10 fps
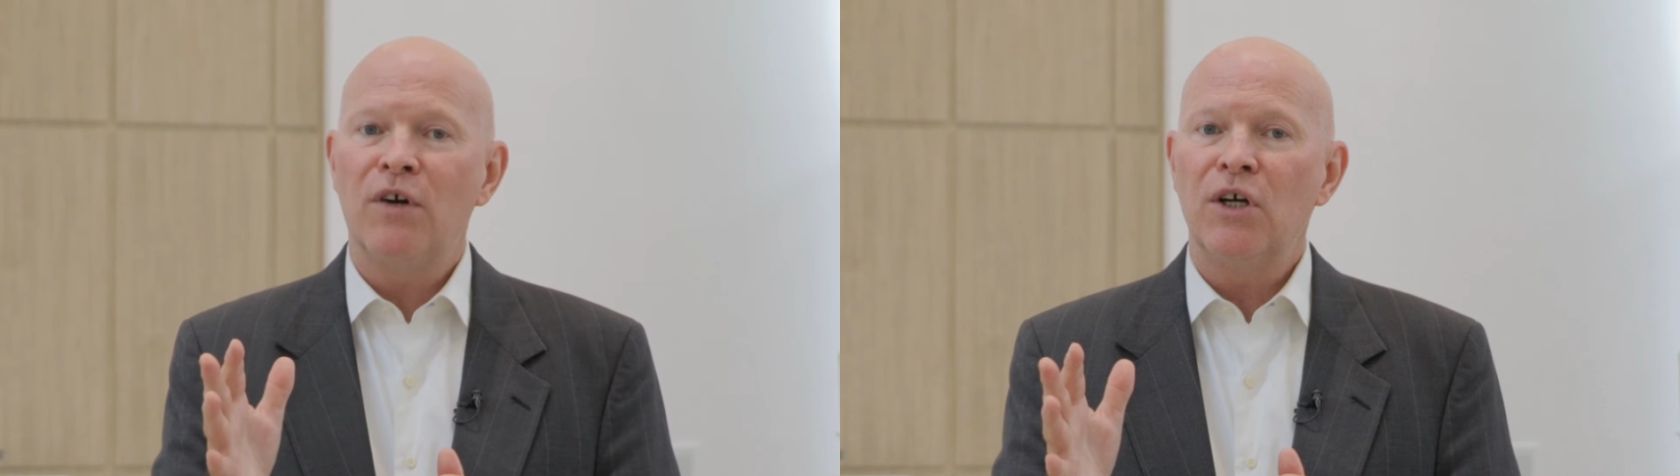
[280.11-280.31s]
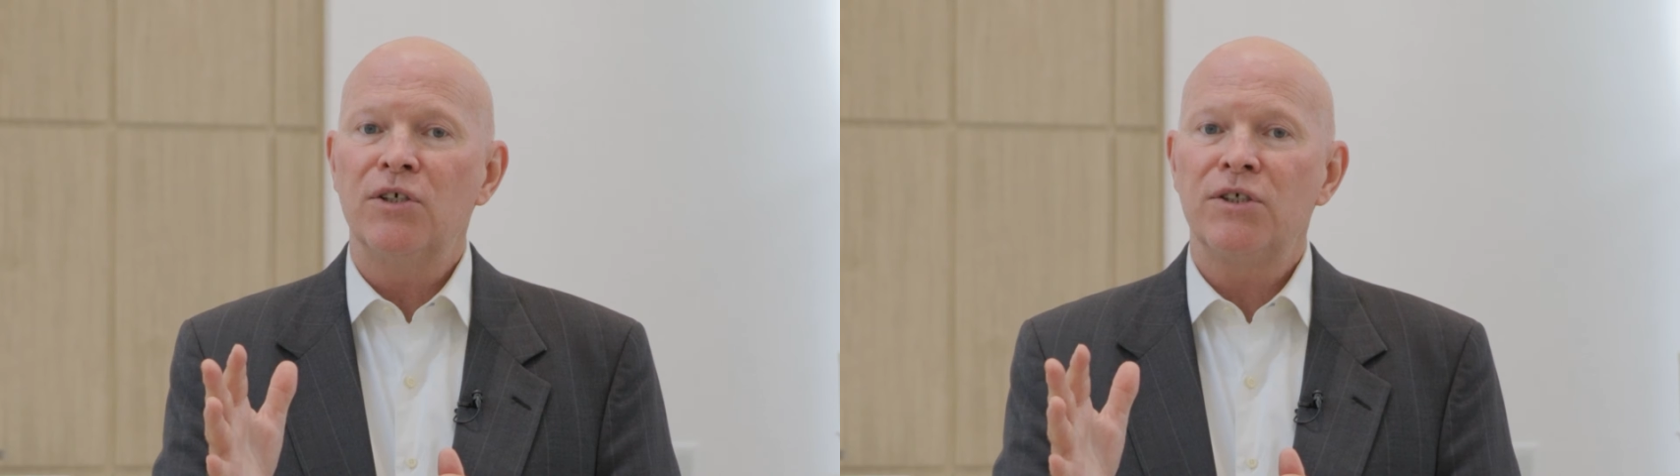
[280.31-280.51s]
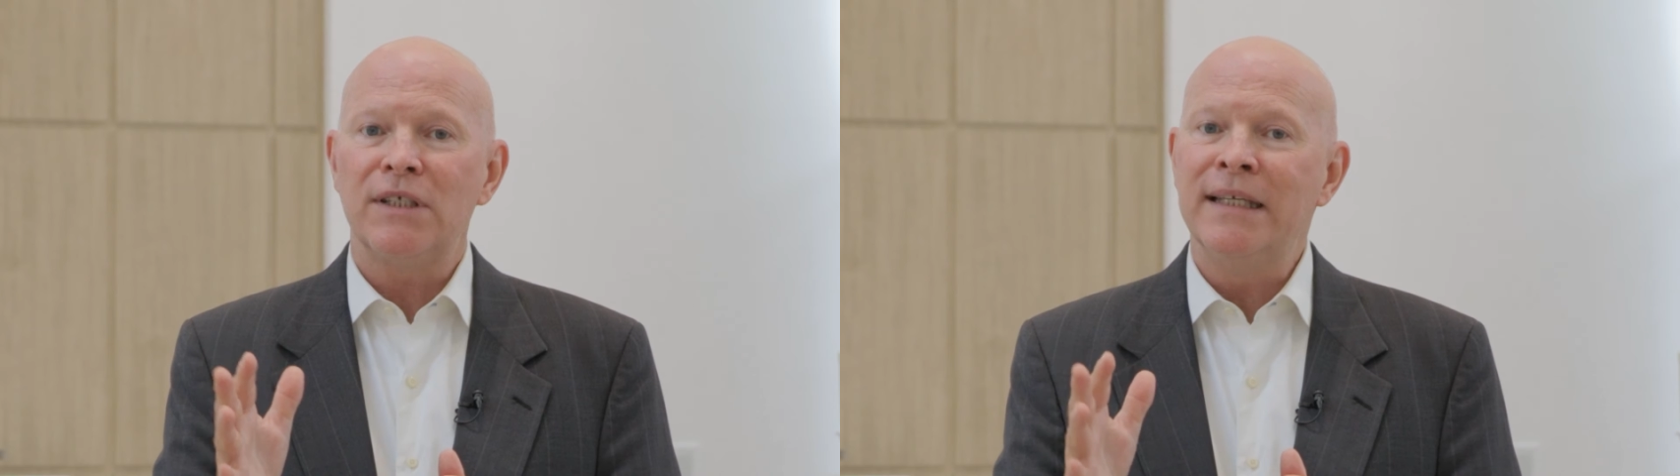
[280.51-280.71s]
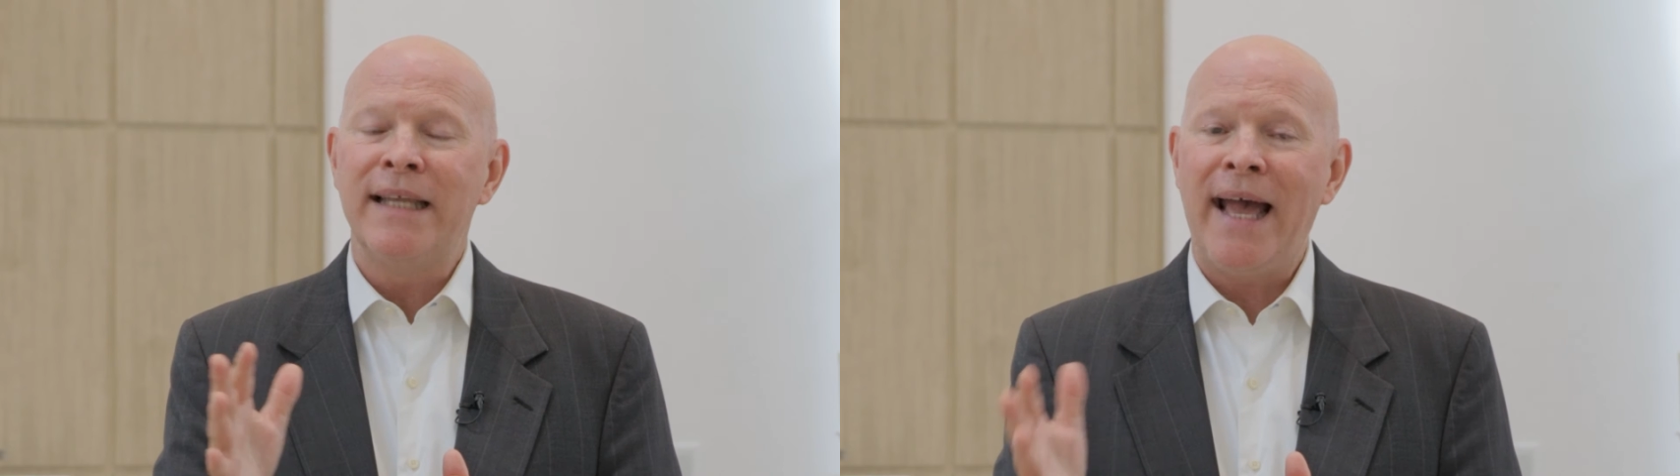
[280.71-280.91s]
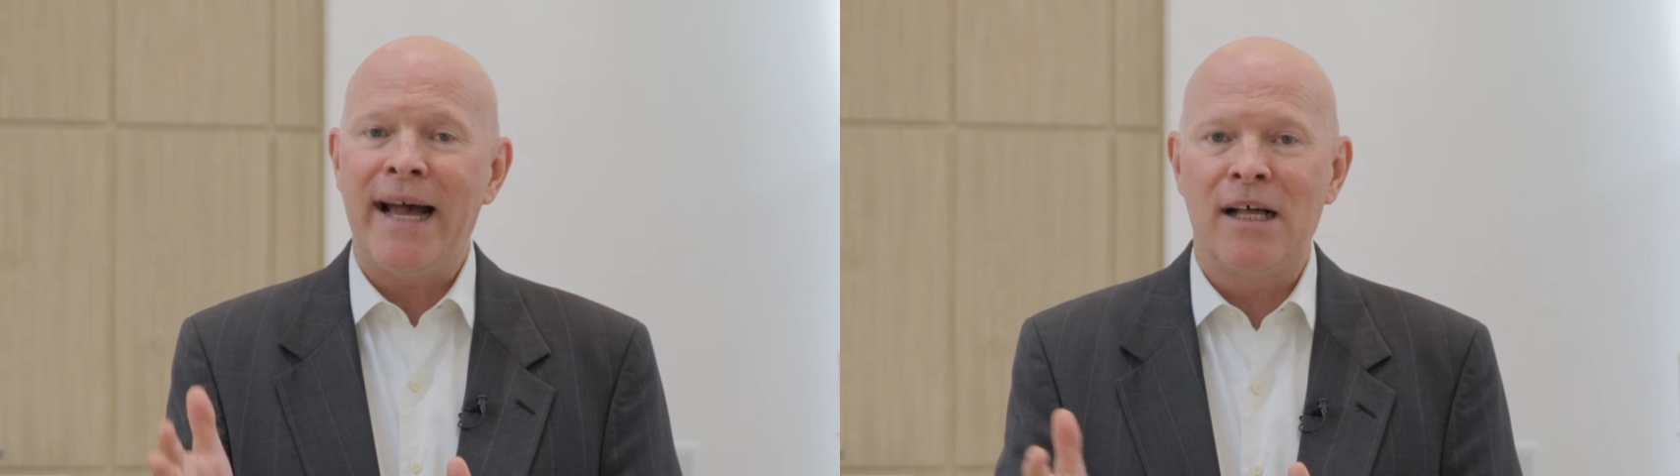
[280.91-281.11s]
versed in
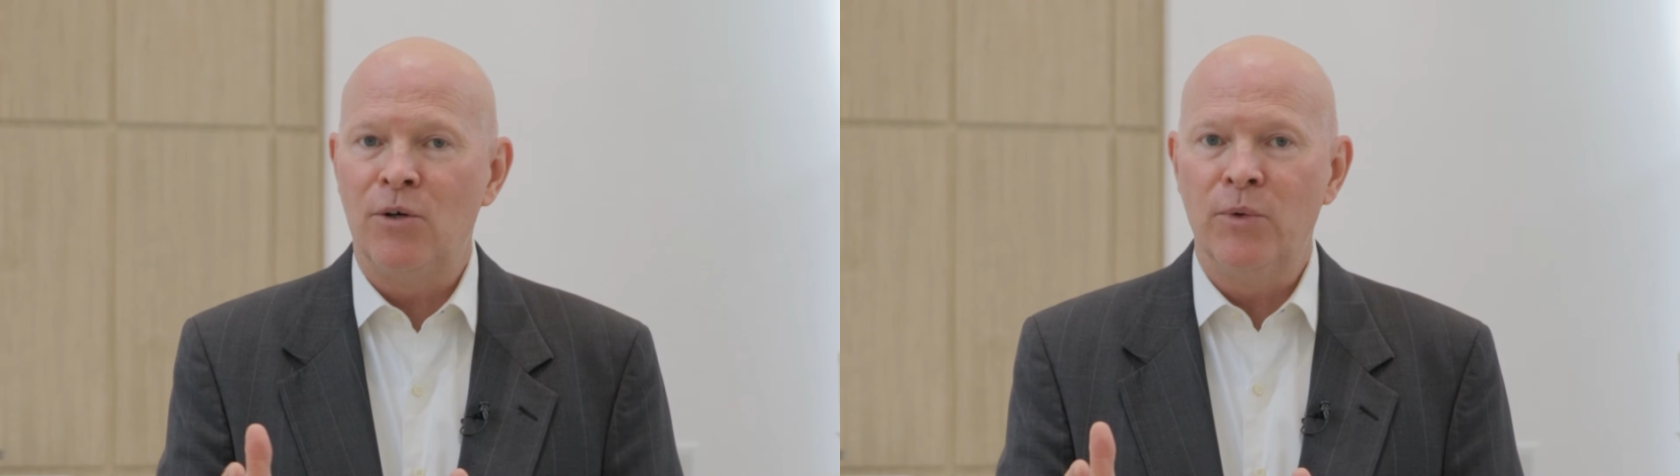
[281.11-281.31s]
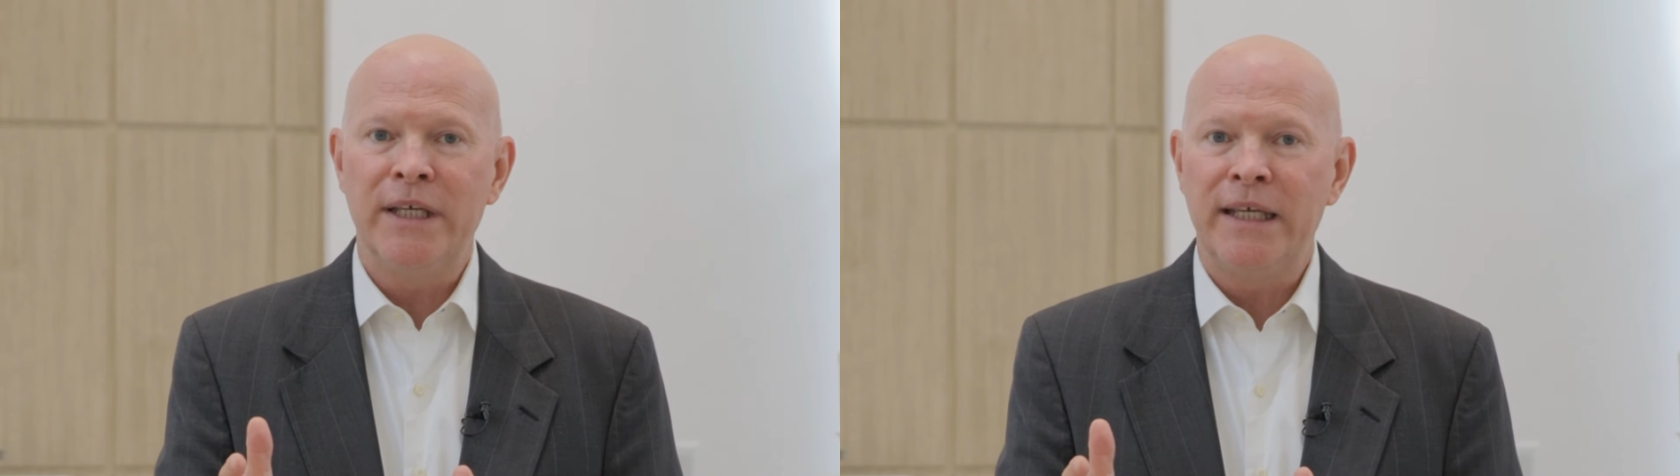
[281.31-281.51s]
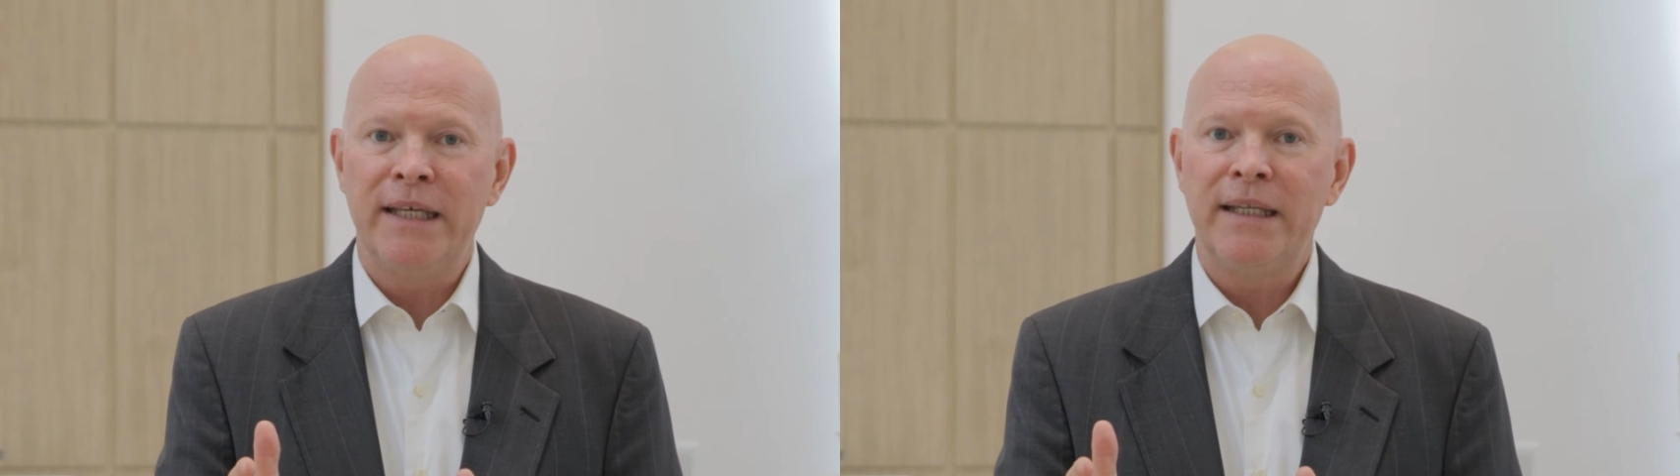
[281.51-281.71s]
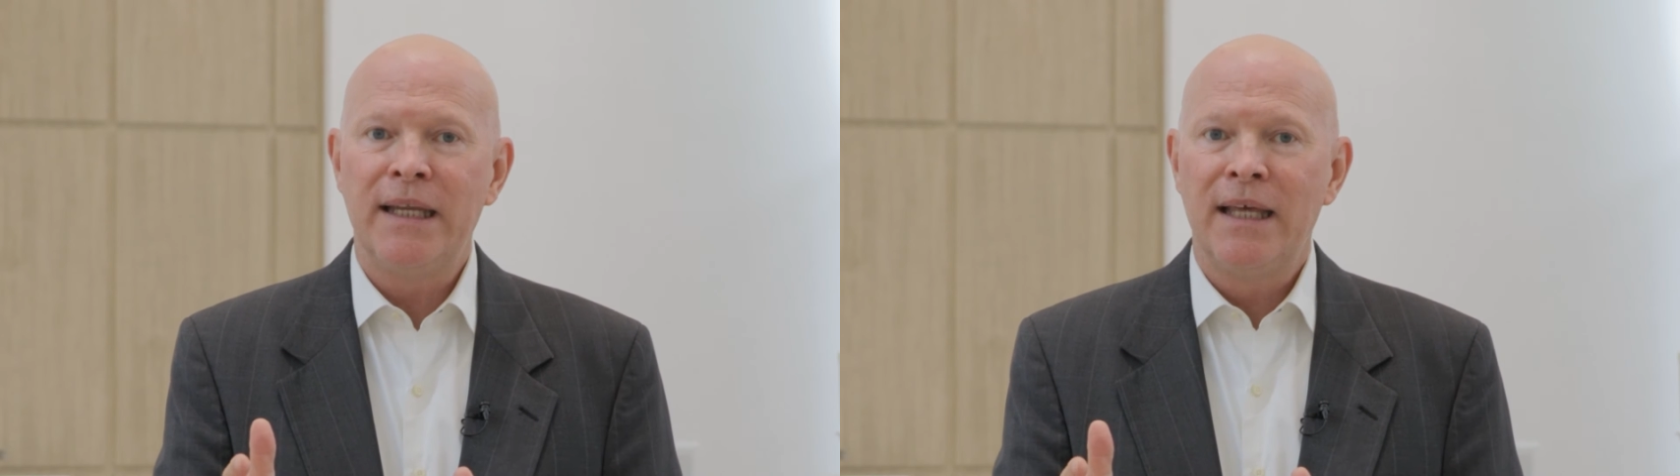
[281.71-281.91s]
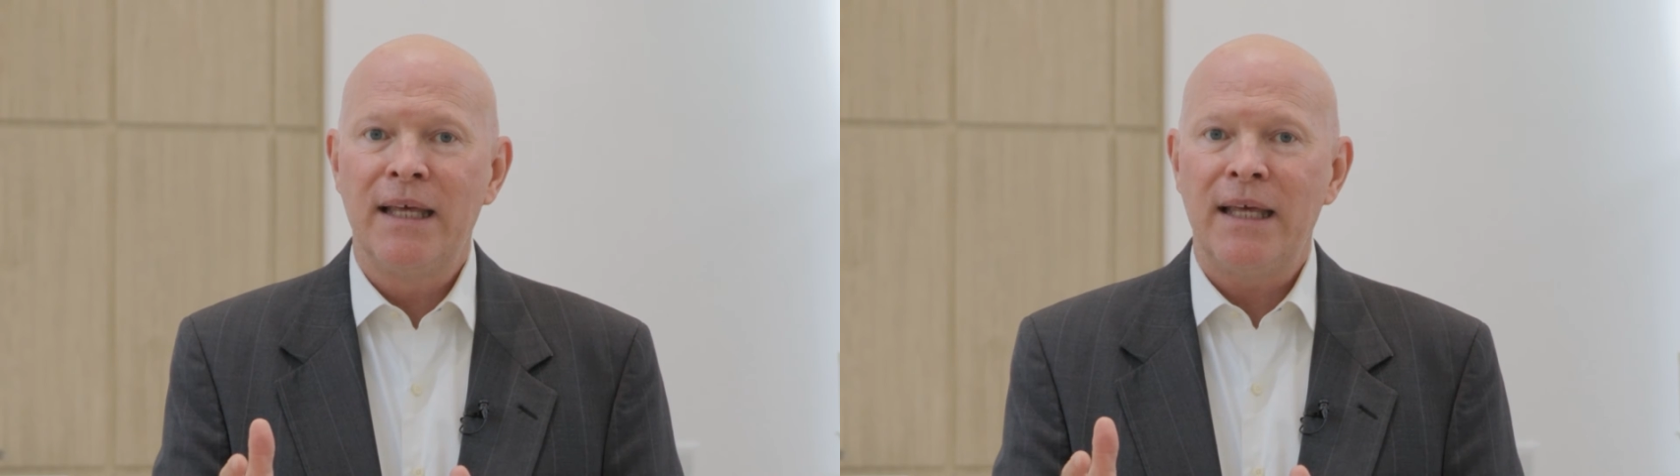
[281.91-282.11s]
Halloween